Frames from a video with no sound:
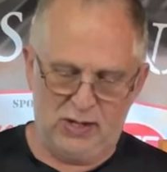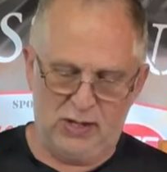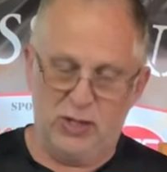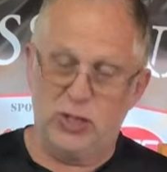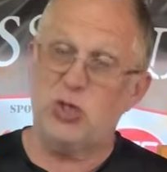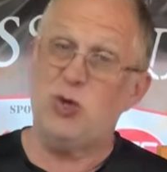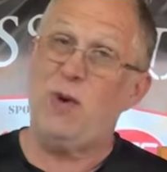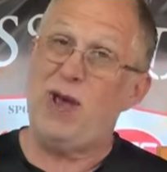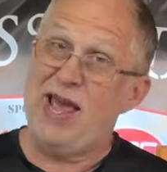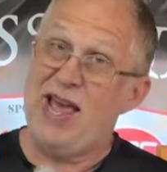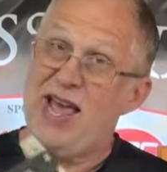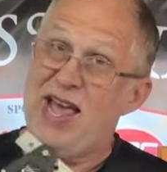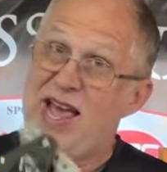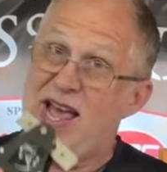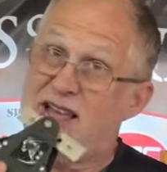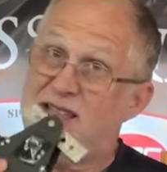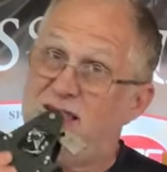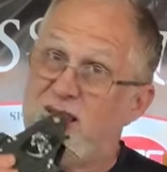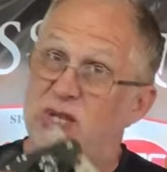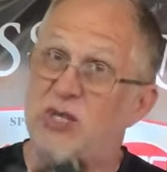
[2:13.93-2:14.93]
So I
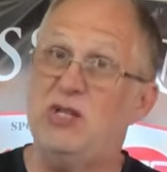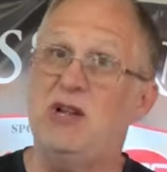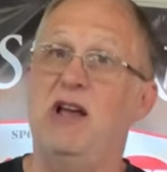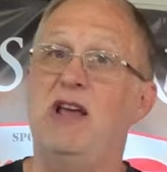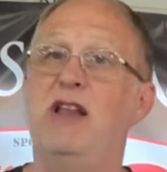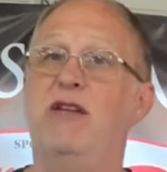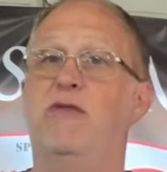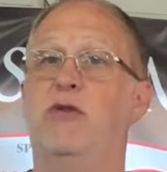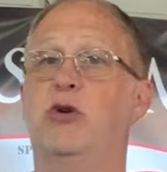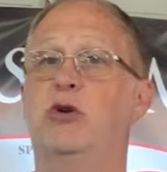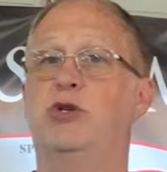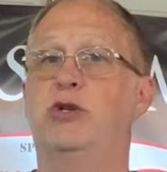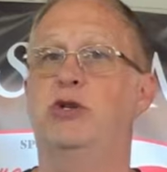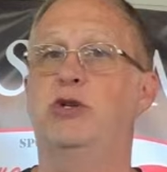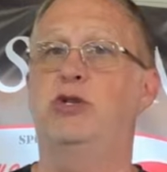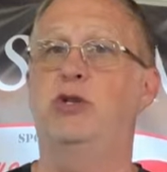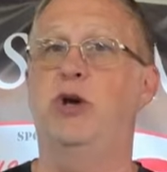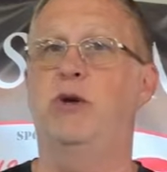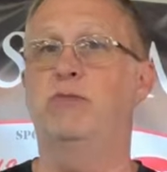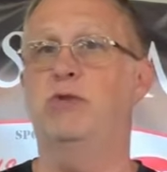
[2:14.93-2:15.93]
had this tiny version
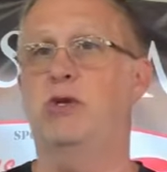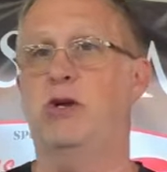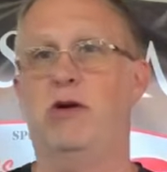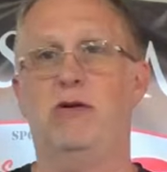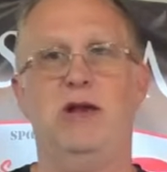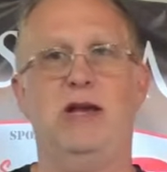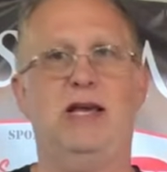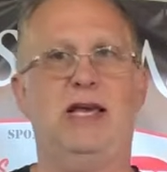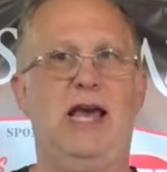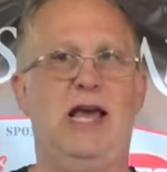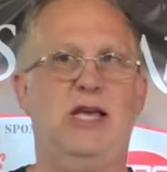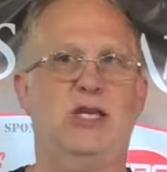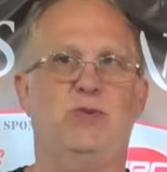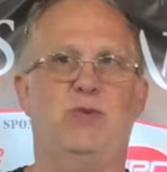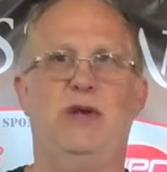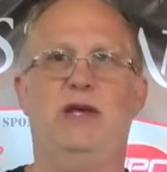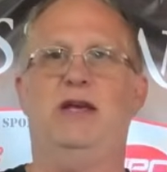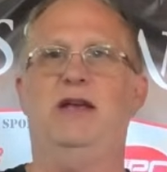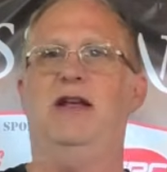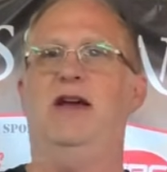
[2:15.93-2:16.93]
of Tombstone in case
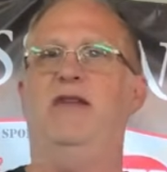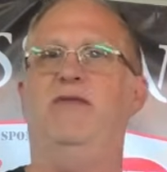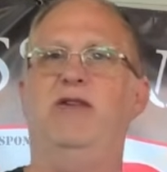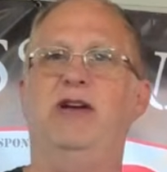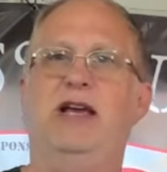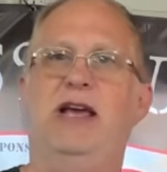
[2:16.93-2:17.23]
we could ever